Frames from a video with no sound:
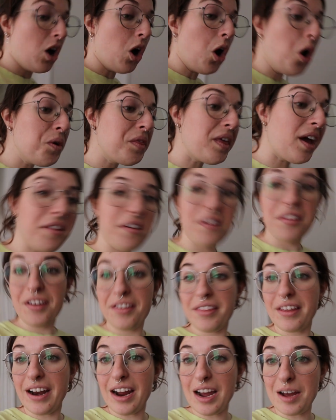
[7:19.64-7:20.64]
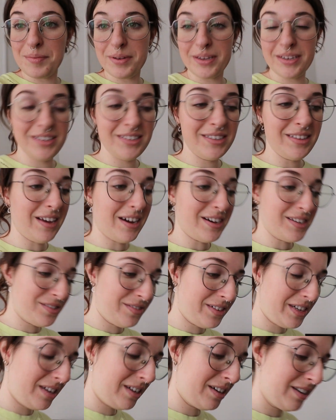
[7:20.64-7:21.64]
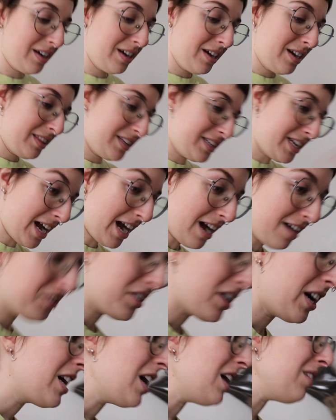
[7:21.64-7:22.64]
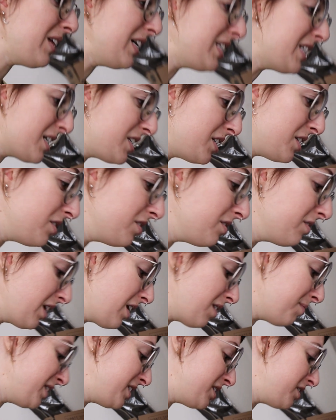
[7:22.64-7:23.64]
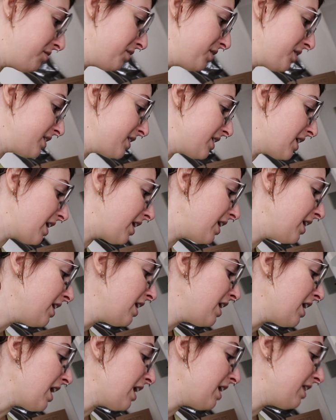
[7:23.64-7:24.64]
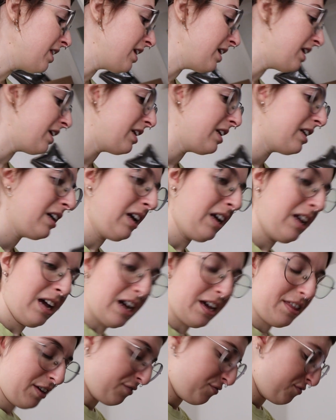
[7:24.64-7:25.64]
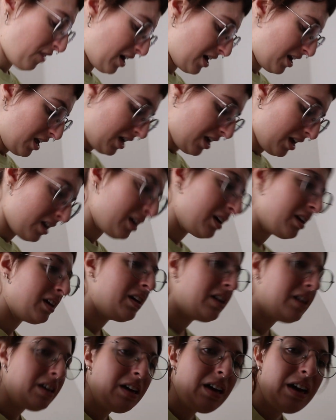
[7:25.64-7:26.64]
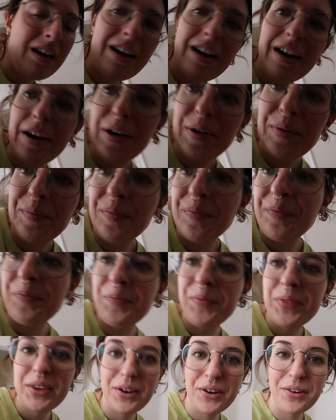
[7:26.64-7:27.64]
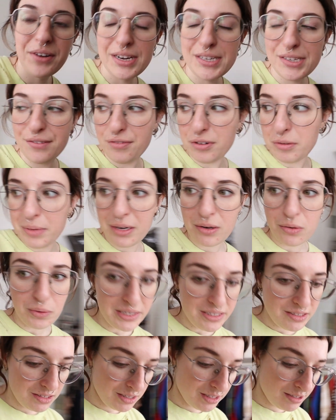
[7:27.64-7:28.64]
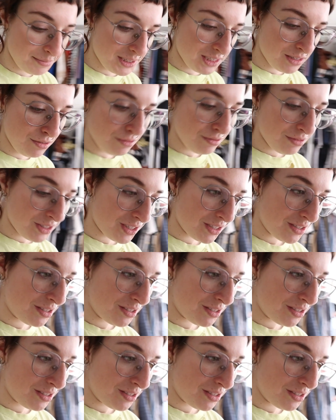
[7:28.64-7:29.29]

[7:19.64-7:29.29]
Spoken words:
Oh, the other thing that happened last week, the day after I got my tattoo on Thursday, and then I think Friday, Horizon Forbidden West came out.